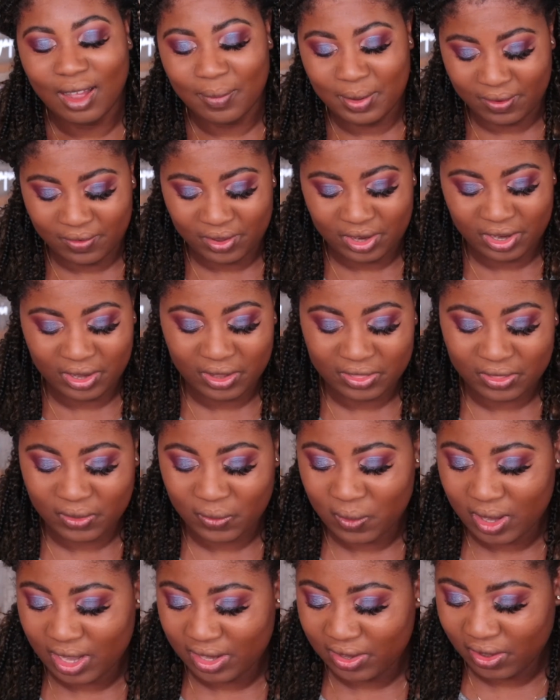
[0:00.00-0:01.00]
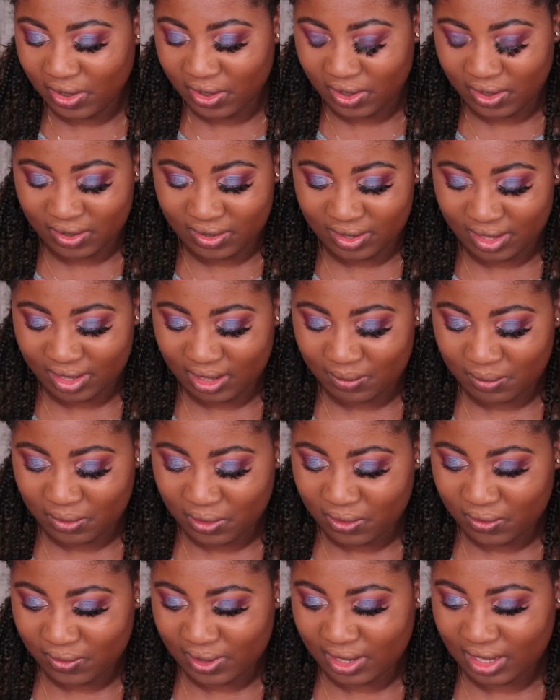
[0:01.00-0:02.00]
When I got the one on and I'm
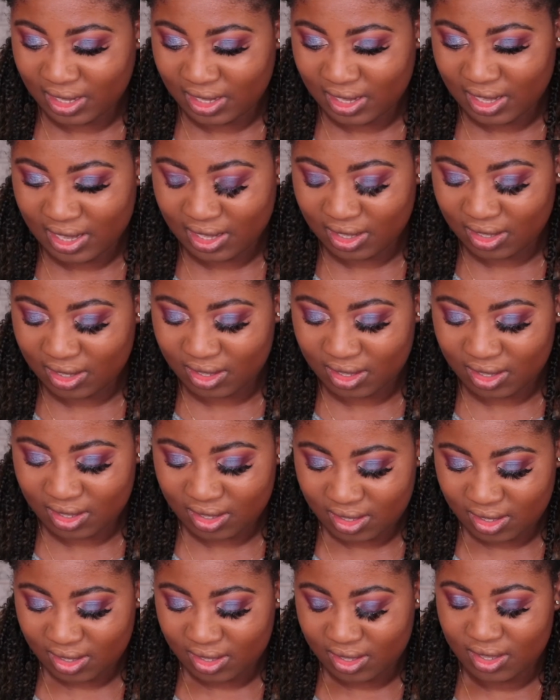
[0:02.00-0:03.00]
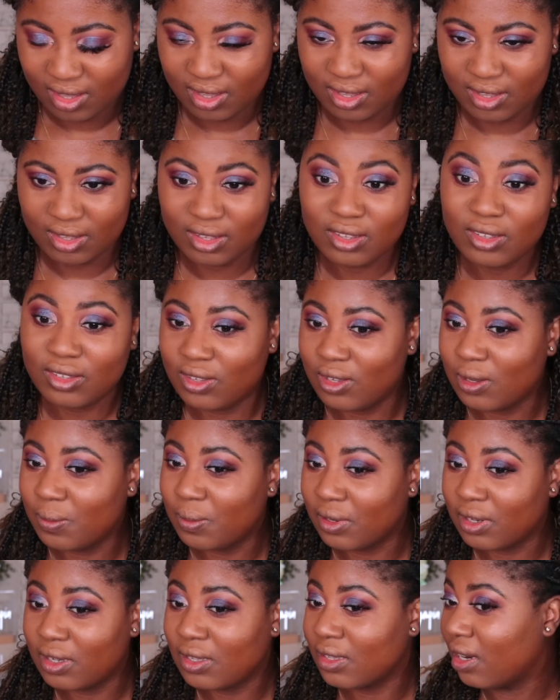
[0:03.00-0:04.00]
already like
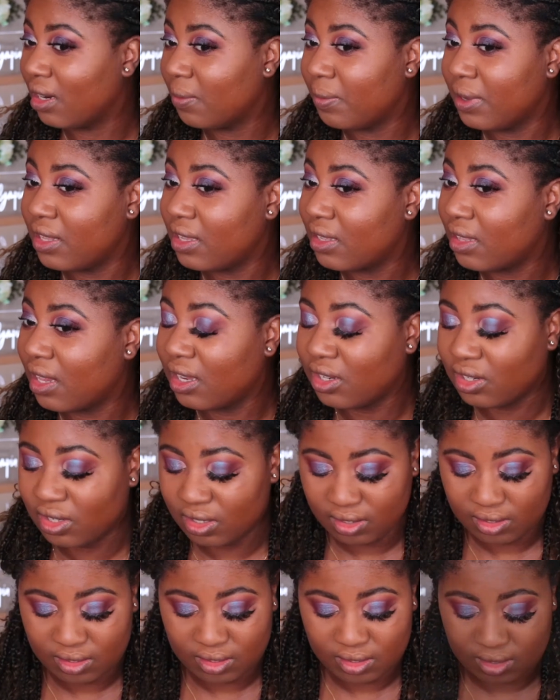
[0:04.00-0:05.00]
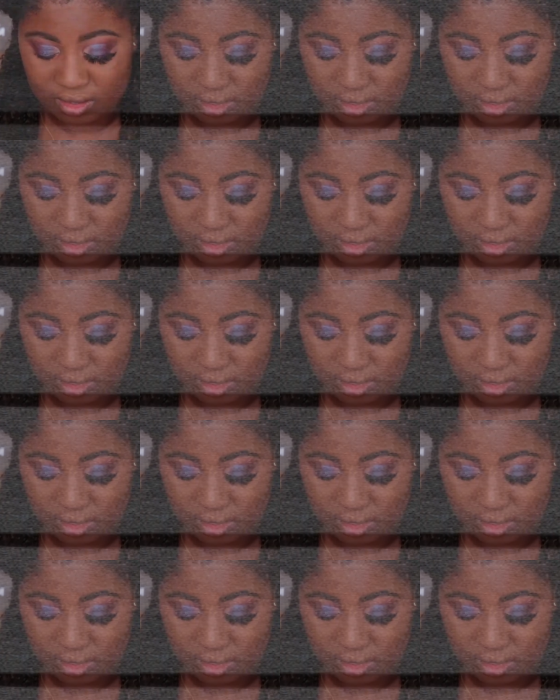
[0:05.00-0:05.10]
super excited by these lashes.